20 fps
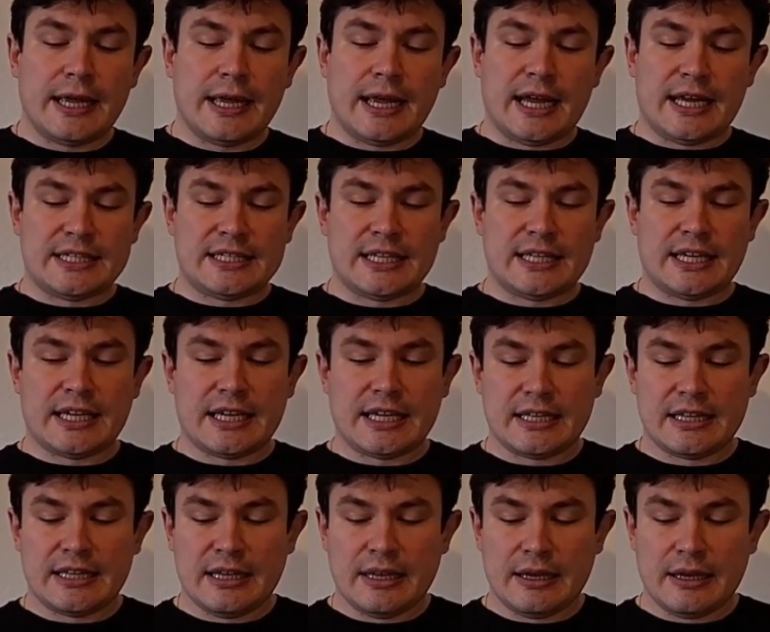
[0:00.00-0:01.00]
attacking
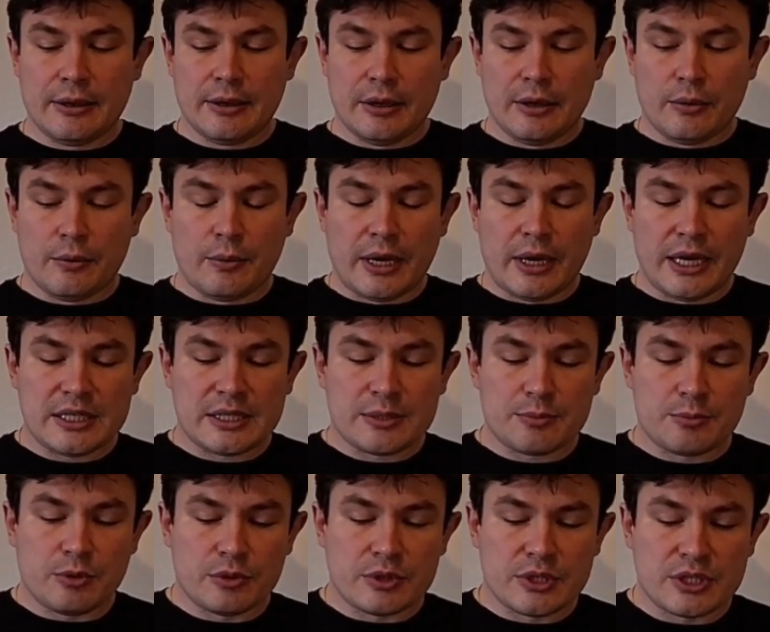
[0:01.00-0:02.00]
the white's
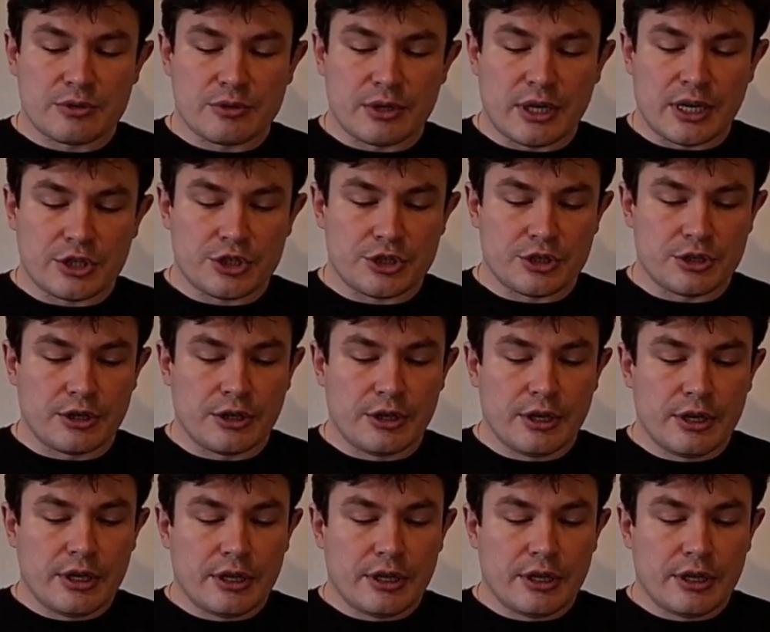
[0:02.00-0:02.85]
pawn structure.